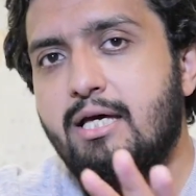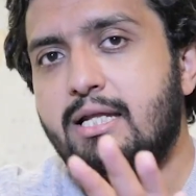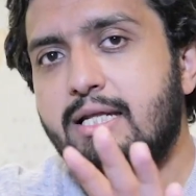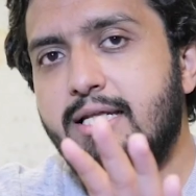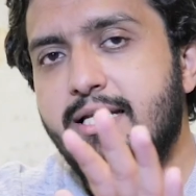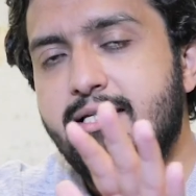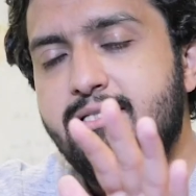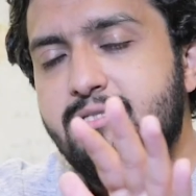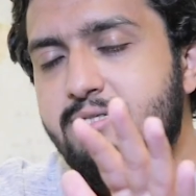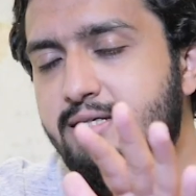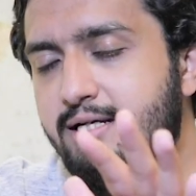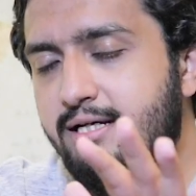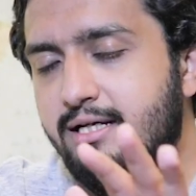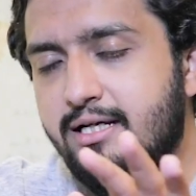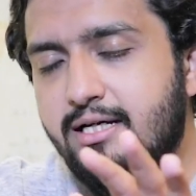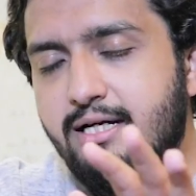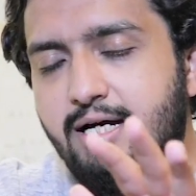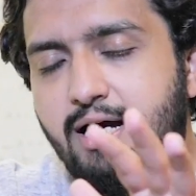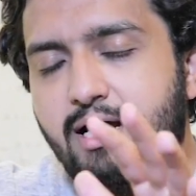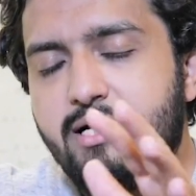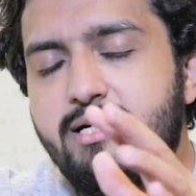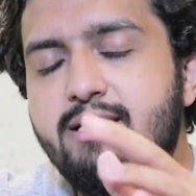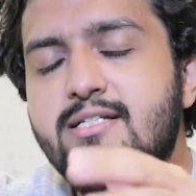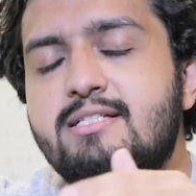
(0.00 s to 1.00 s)
Let's
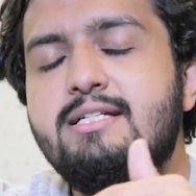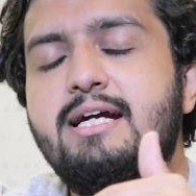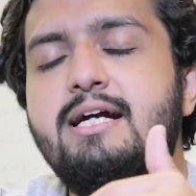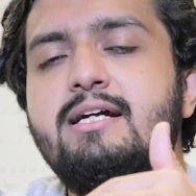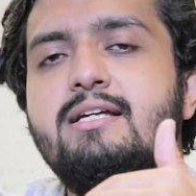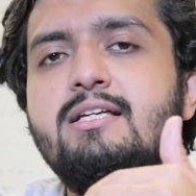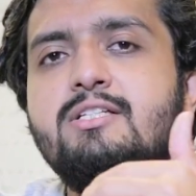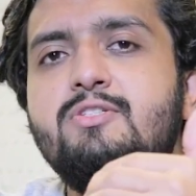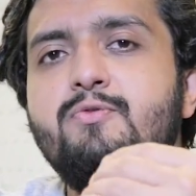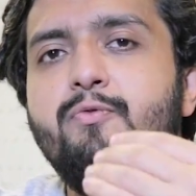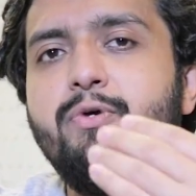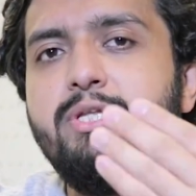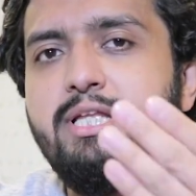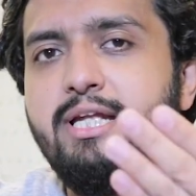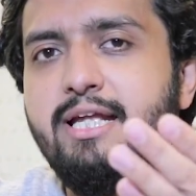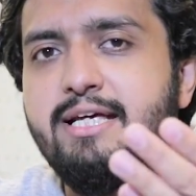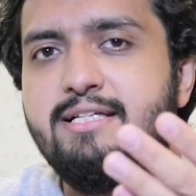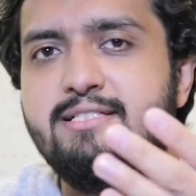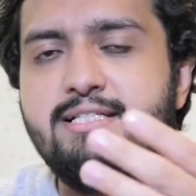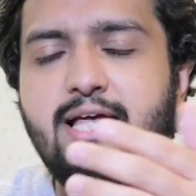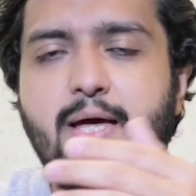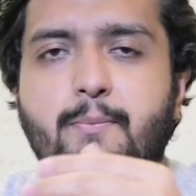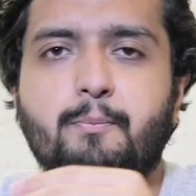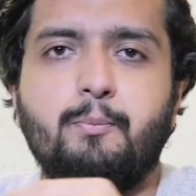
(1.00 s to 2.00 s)
understand this with an
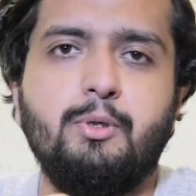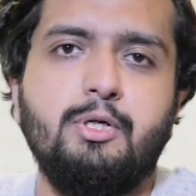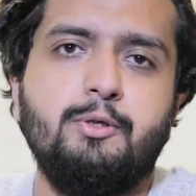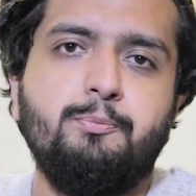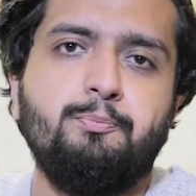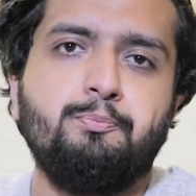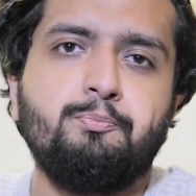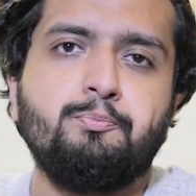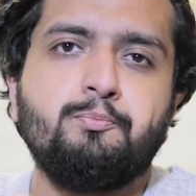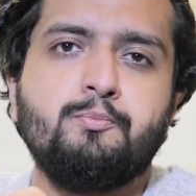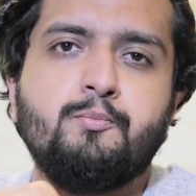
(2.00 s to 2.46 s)
example.